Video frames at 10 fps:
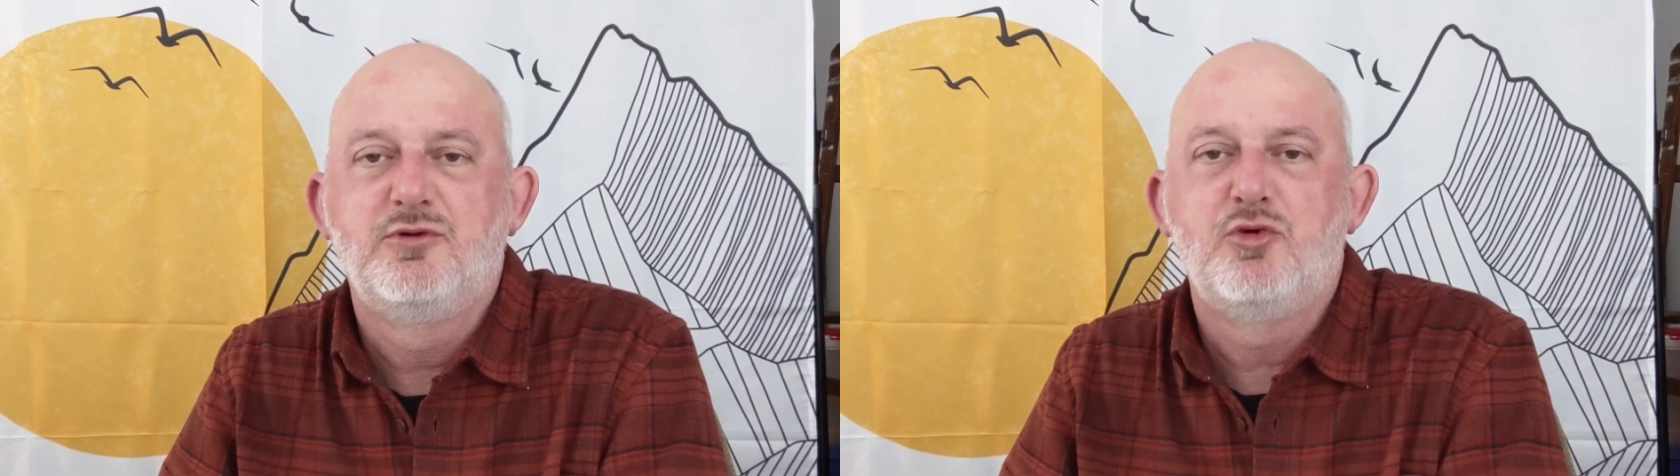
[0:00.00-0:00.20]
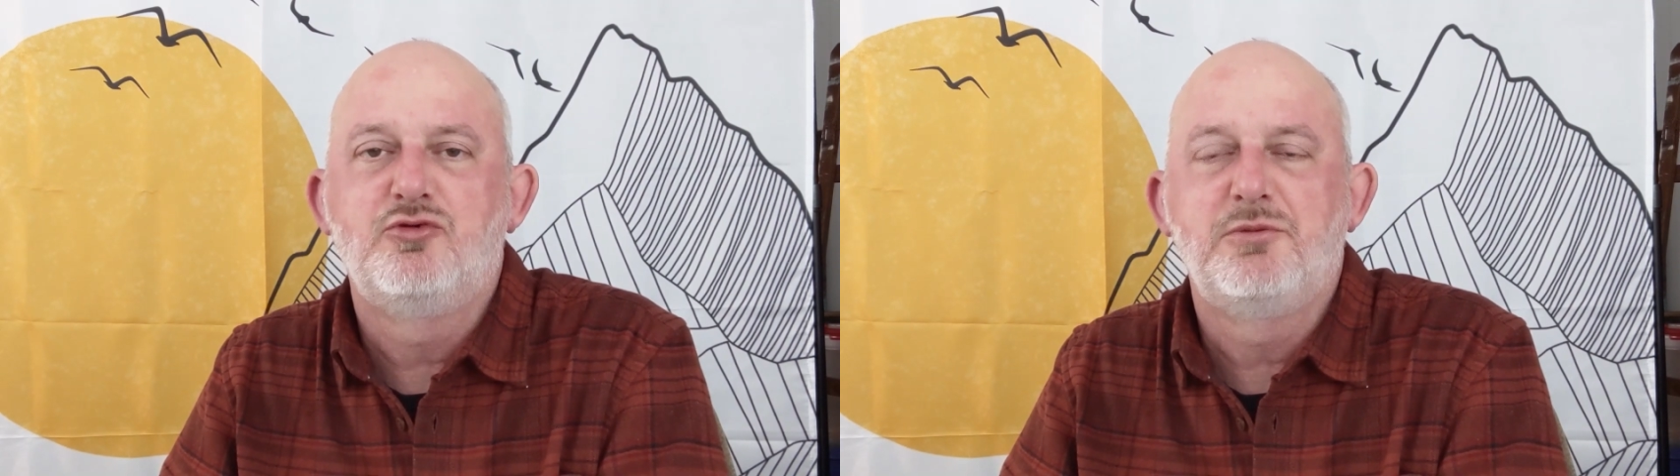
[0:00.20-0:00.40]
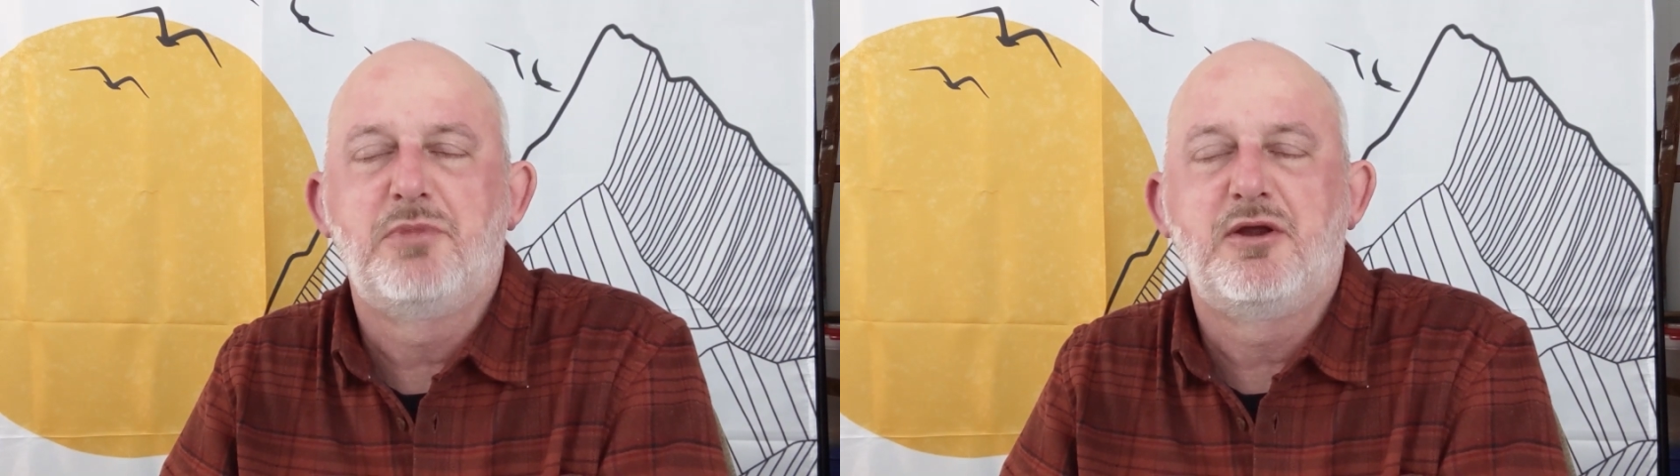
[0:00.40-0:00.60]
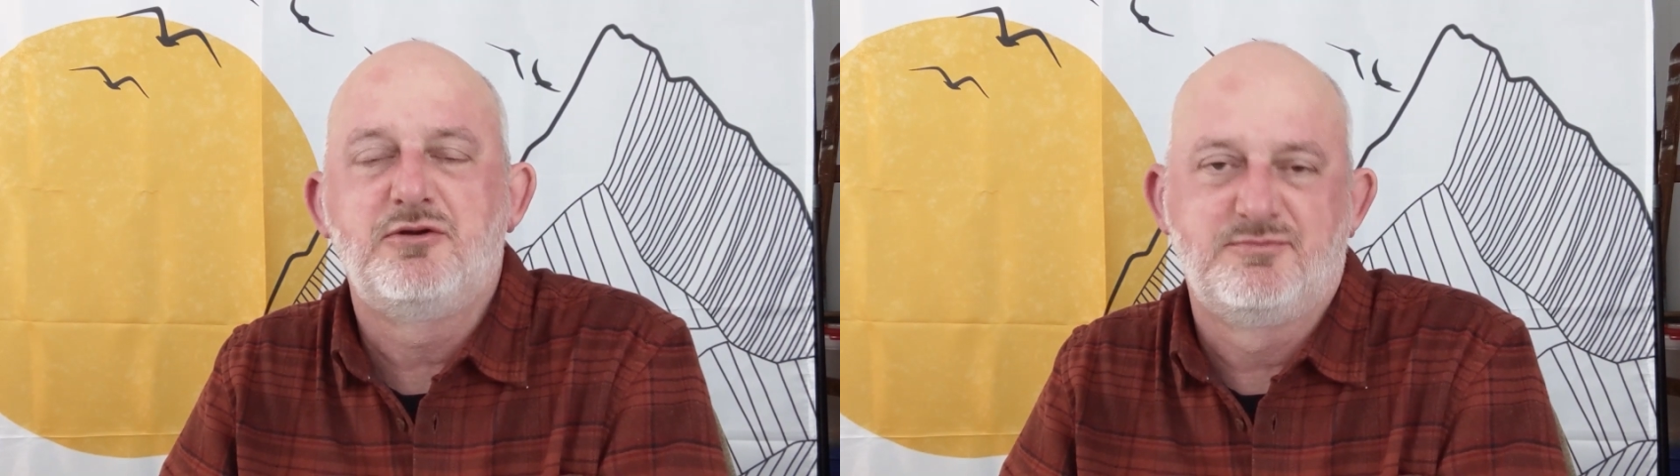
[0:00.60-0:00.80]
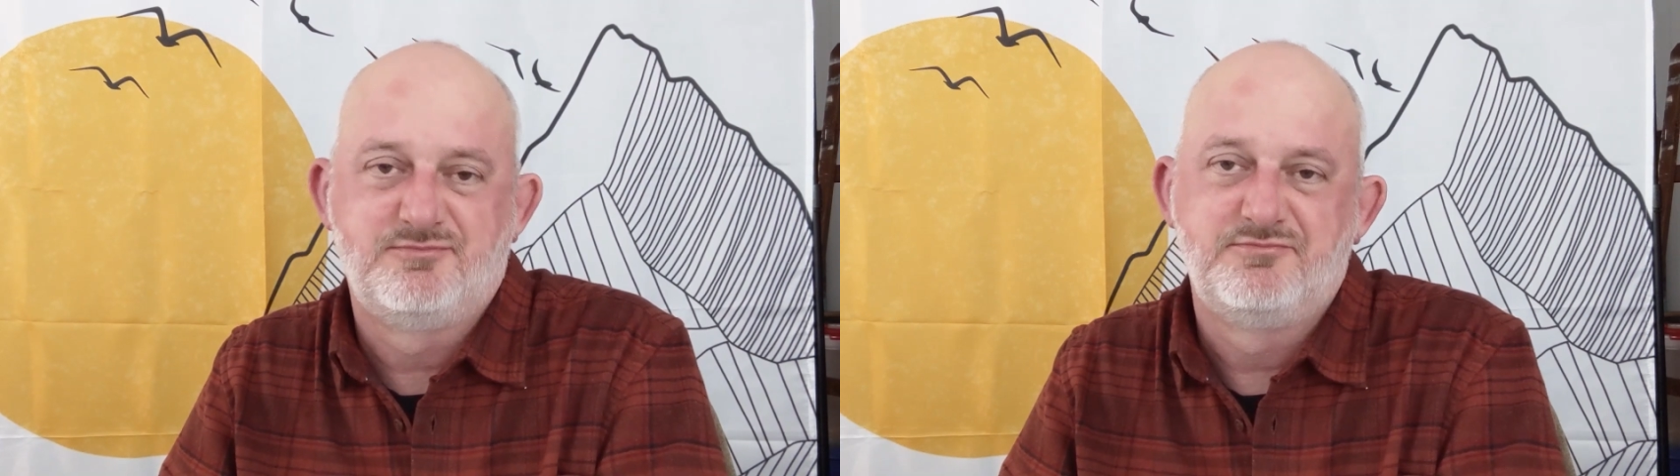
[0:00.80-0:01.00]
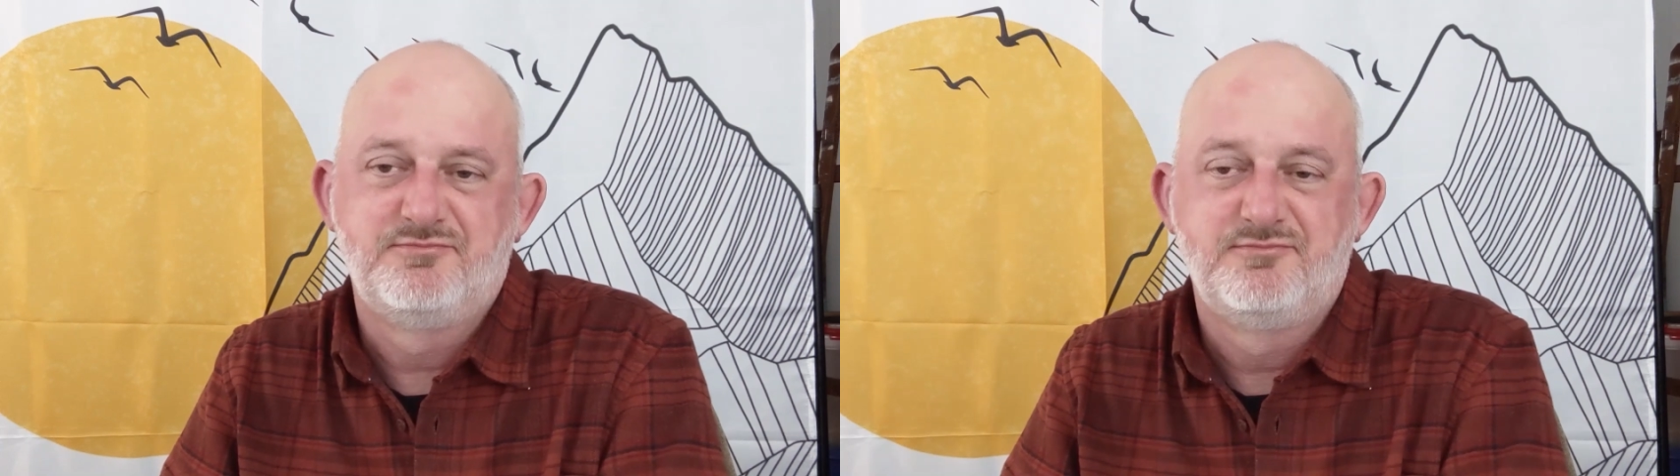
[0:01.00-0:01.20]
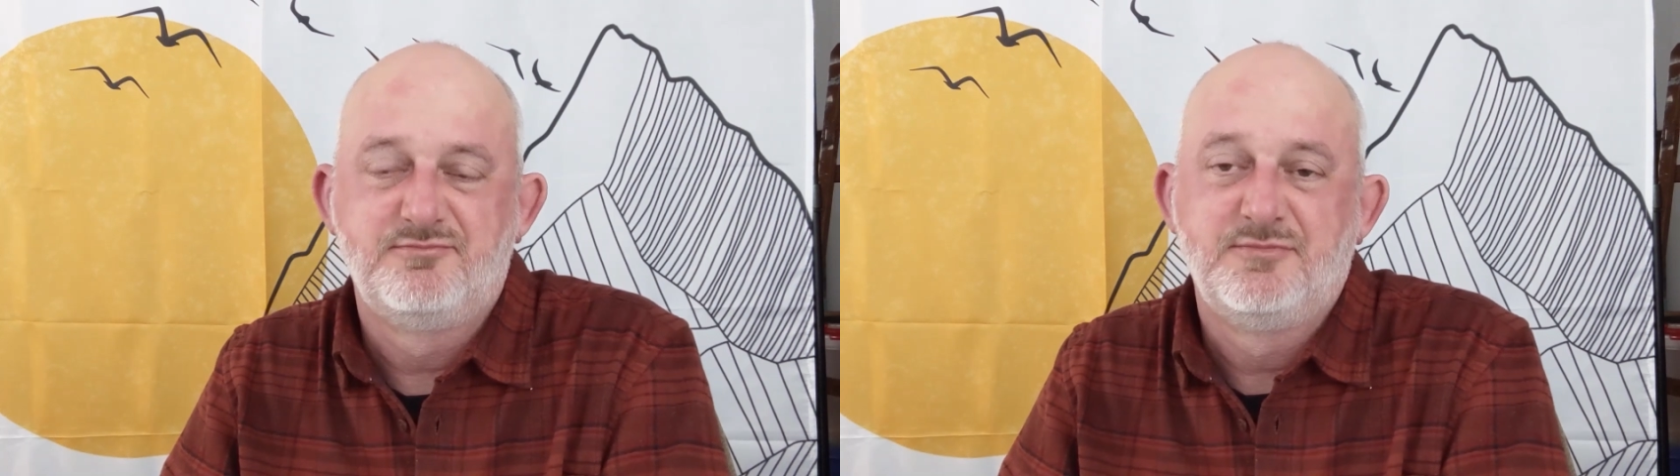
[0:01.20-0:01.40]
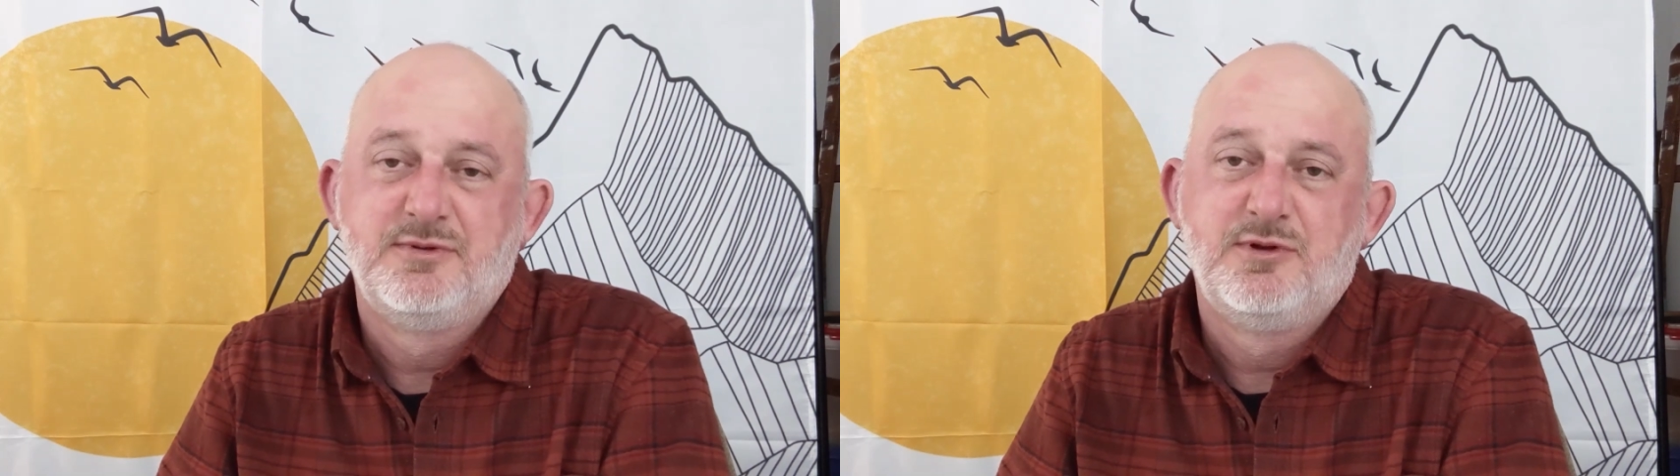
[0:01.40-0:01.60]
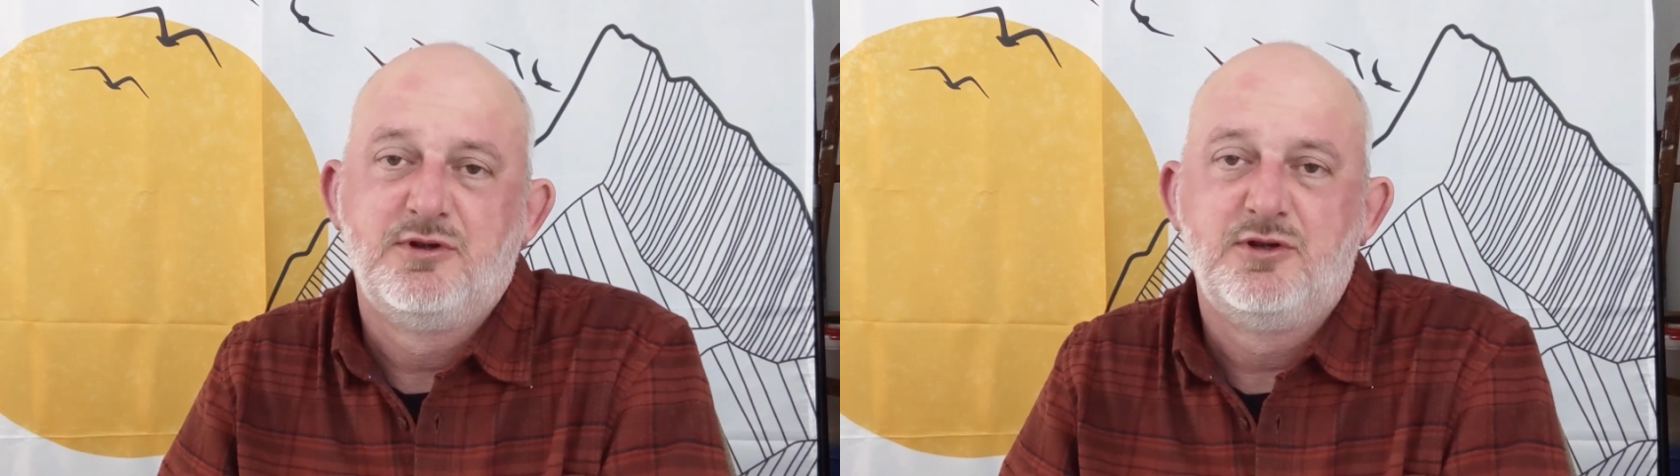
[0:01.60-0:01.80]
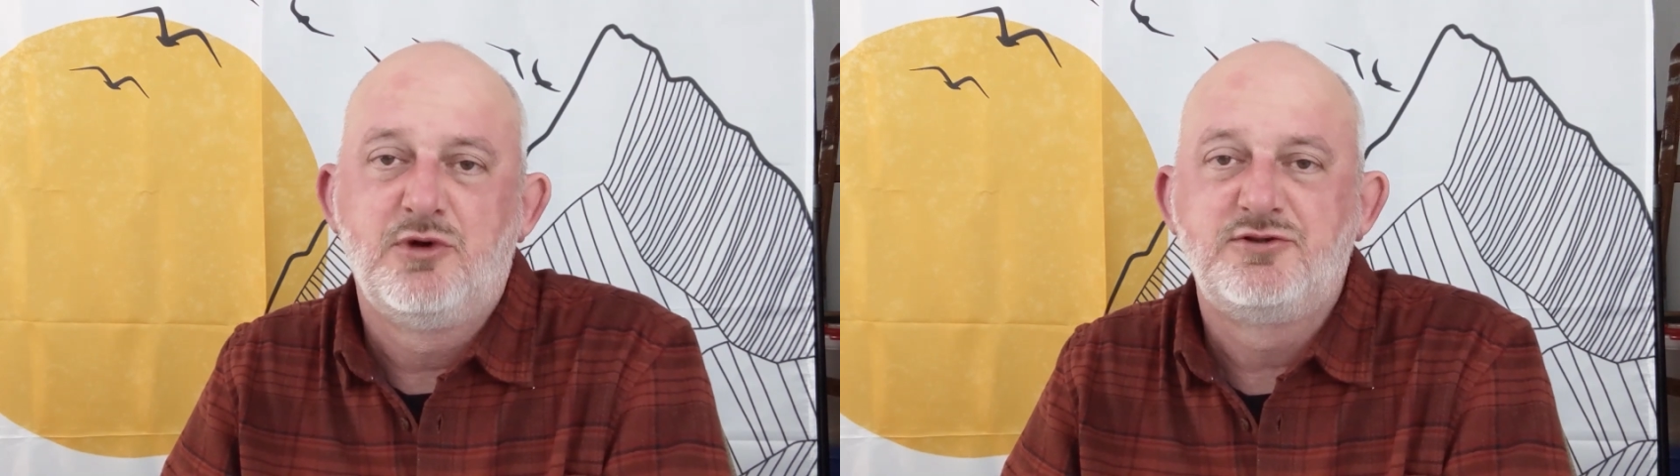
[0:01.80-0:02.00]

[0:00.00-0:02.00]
totally bare. You